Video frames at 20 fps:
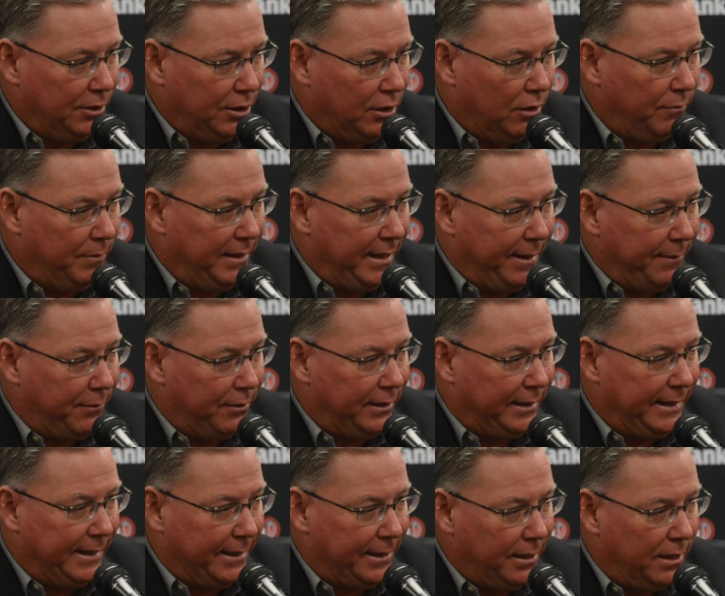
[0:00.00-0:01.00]
you know, being able to
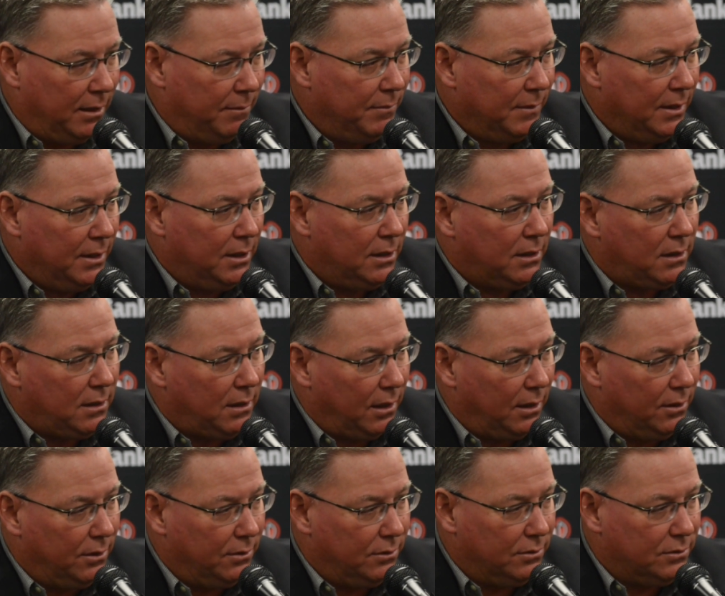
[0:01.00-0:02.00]
get up,
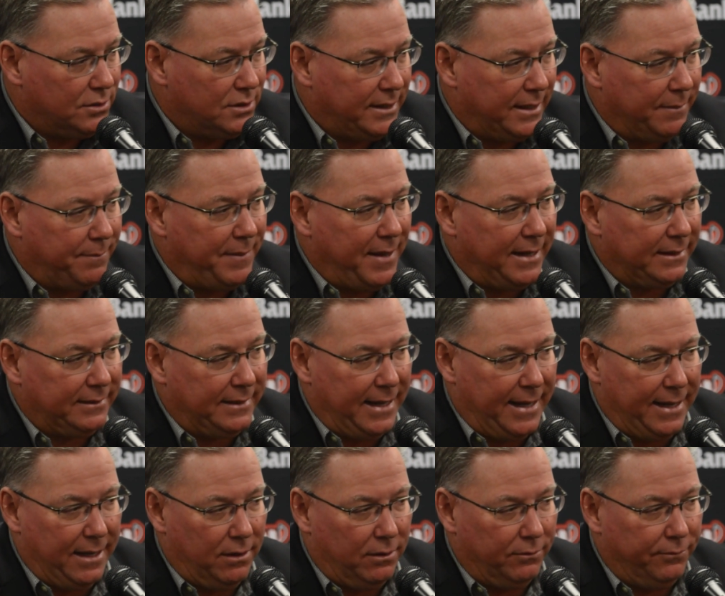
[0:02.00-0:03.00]
close, get back
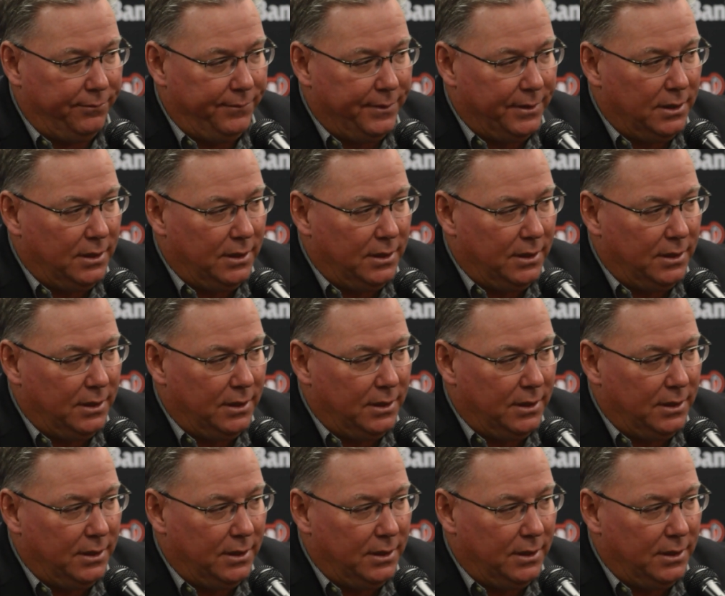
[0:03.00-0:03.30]
down,